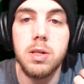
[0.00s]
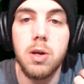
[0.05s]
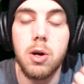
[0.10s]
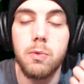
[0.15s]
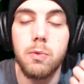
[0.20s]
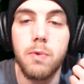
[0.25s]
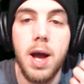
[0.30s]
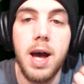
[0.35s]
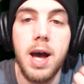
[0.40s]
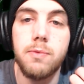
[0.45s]

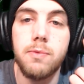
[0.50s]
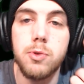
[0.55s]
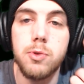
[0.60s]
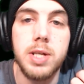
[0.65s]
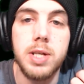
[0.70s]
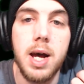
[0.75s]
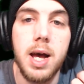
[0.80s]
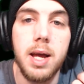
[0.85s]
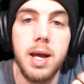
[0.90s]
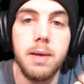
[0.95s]
arrival
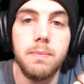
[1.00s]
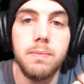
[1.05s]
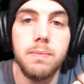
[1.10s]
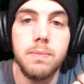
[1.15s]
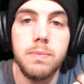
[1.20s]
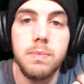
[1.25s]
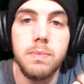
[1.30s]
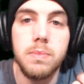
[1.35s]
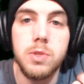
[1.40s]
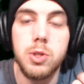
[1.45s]
time.
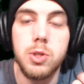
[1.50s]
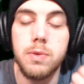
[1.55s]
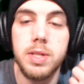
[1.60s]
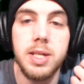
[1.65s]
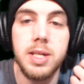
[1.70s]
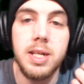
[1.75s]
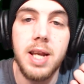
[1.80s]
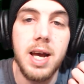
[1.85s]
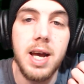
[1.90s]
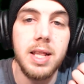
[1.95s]
So it
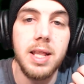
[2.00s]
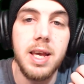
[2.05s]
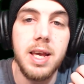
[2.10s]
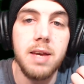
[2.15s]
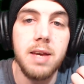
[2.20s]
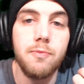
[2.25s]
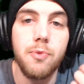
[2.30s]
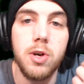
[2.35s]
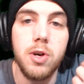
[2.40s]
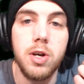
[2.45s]
did not
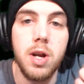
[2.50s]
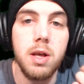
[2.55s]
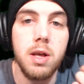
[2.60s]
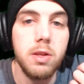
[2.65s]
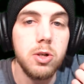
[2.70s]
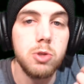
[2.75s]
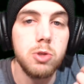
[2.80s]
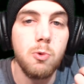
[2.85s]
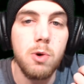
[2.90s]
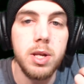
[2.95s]
land for
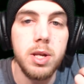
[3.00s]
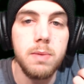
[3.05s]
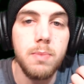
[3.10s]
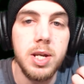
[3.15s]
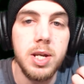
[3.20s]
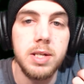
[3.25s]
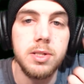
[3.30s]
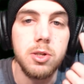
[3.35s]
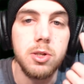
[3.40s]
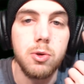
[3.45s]
another 20
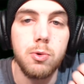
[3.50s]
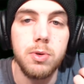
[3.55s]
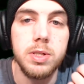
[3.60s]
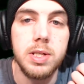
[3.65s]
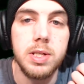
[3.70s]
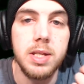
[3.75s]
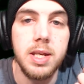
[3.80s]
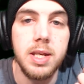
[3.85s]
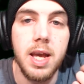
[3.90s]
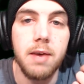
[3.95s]
minutes according
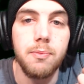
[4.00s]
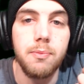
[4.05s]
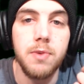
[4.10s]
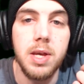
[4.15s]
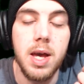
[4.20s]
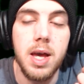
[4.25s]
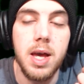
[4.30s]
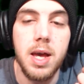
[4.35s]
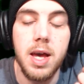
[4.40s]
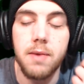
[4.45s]
to the
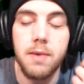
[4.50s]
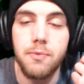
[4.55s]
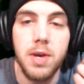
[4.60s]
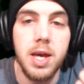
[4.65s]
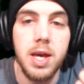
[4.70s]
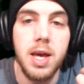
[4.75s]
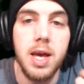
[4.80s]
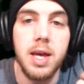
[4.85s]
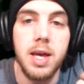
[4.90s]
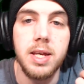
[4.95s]

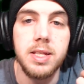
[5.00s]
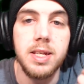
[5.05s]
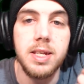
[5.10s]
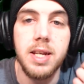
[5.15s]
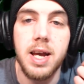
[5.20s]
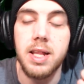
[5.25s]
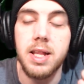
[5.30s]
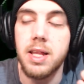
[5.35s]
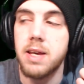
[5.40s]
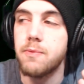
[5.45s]
FAA. It did
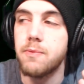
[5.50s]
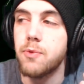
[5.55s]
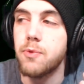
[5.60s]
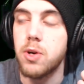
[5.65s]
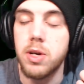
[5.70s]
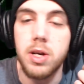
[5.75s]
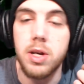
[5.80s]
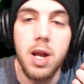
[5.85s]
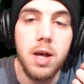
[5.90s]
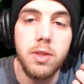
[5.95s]
not land for
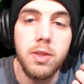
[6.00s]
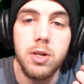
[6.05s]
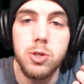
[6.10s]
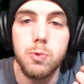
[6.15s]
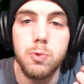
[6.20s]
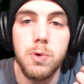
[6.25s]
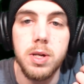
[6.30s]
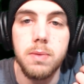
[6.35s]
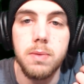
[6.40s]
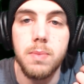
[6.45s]
another
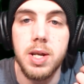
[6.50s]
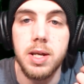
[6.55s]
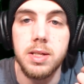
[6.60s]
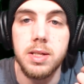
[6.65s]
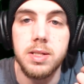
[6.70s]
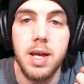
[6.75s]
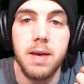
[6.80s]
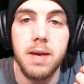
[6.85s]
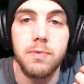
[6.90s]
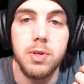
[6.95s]
20
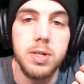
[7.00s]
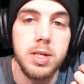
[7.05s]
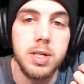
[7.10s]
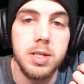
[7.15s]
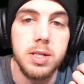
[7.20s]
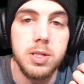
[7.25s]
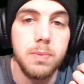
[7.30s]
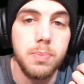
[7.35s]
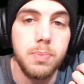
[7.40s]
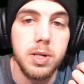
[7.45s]
minutes after it
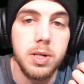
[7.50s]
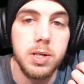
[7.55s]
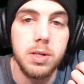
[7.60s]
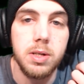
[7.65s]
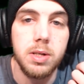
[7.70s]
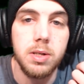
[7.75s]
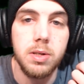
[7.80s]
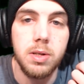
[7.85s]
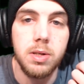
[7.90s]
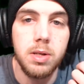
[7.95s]
disappeared.
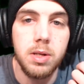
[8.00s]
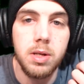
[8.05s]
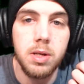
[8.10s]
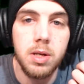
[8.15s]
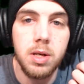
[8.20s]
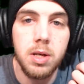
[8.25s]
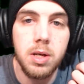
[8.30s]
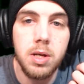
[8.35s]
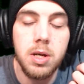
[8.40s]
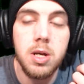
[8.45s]

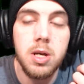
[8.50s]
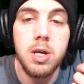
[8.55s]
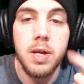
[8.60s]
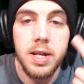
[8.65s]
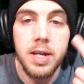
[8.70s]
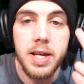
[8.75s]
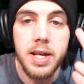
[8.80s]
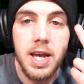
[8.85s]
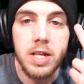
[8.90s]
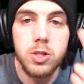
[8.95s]

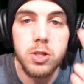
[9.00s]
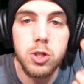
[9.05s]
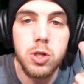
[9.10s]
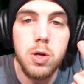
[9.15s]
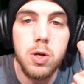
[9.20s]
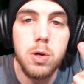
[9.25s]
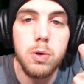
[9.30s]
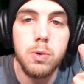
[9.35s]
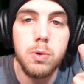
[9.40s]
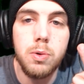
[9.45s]
Then
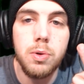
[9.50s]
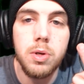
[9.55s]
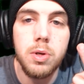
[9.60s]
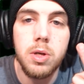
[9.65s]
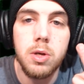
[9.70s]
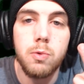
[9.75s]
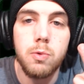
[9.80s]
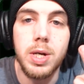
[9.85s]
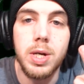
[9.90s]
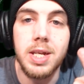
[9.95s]
2,
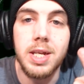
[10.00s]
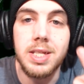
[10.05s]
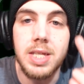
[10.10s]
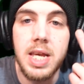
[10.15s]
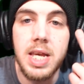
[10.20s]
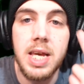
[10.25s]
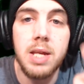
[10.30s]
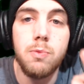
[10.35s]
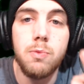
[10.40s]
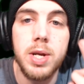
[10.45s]
when it
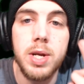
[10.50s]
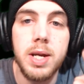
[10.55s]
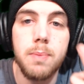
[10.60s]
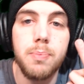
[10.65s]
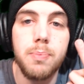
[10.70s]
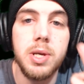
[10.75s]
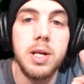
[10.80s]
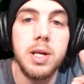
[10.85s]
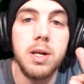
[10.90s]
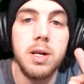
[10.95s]
did
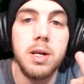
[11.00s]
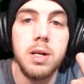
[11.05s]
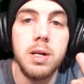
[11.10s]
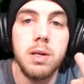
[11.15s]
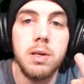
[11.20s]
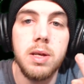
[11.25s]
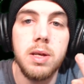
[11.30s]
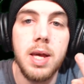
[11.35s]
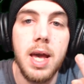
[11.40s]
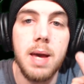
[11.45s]
reappear
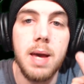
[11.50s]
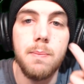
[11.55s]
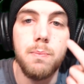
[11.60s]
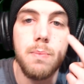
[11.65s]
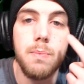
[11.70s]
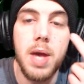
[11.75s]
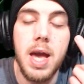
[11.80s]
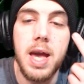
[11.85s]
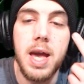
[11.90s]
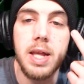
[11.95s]

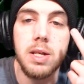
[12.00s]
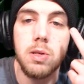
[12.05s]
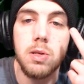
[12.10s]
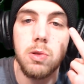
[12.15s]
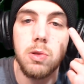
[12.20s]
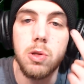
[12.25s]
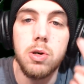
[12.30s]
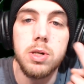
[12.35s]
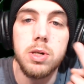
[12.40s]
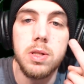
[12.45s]
and
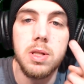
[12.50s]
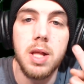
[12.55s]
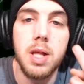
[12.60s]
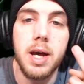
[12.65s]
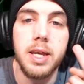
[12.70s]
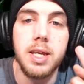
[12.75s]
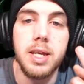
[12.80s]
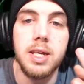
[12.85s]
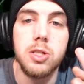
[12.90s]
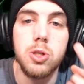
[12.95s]
looked
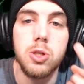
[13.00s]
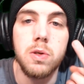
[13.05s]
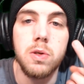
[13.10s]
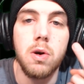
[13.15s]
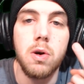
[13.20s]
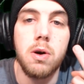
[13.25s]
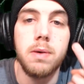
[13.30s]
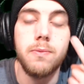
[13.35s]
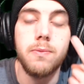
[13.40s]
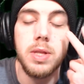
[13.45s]
like it took
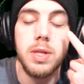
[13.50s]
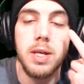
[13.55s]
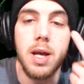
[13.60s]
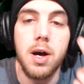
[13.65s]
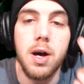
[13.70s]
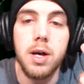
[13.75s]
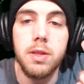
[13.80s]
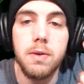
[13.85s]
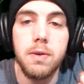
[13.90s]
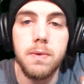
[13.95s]
off with the
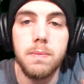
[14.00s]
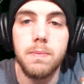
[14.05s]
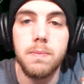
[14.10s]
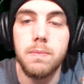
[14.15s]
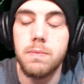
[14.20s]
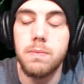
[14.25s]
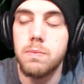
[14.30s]
other